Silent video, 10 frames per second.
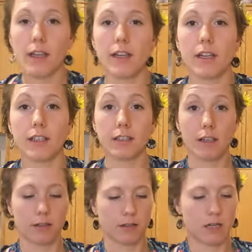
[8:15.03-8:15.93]
is
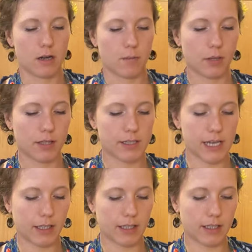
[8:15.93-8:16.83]
put the
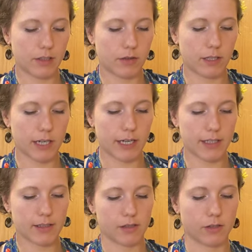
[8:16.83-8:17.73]
salad into a
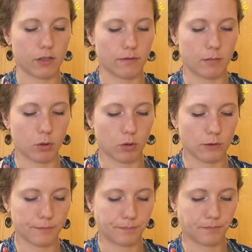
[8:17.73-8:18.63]
nice serving
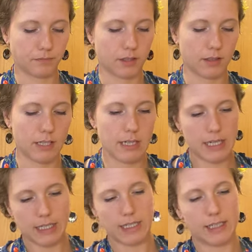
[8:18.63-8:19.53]
bowl
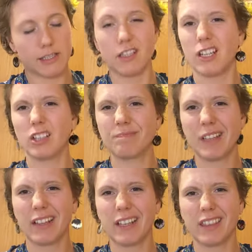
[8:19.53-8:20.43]
because you know
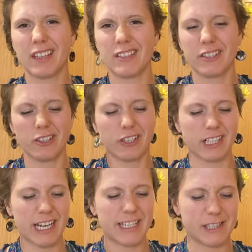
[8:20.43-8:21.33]
I like things to look
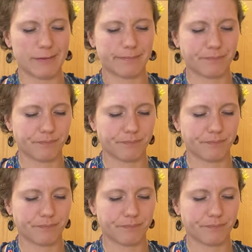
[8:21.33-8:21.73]
nice.